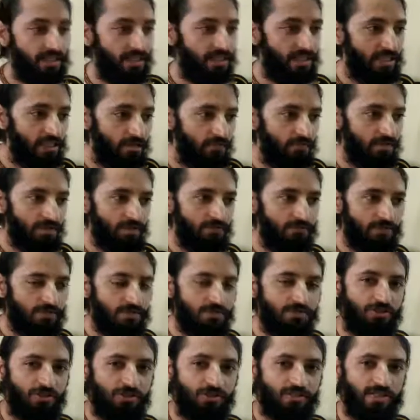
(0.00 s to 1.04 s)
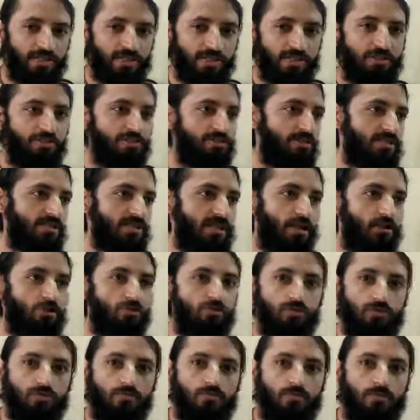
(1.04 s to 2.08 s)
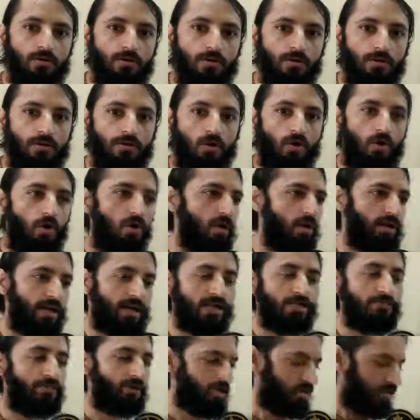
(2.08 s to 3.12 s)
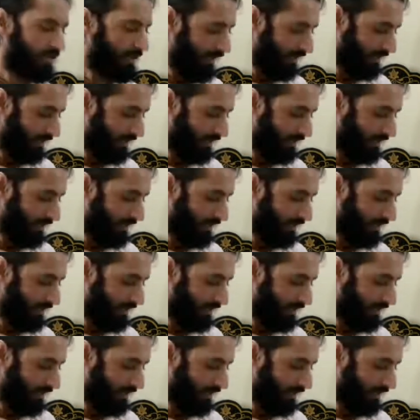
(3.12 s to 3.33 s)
Even if he is Kshatriya nature, say Arjun or anybody.